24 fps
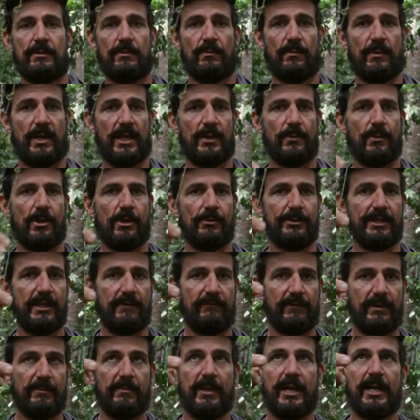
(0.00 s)
Wait a While
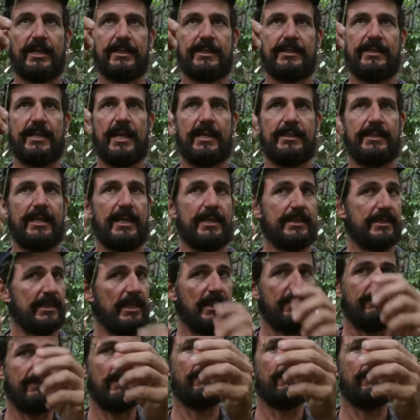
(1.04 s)
definitely passes that test. And if,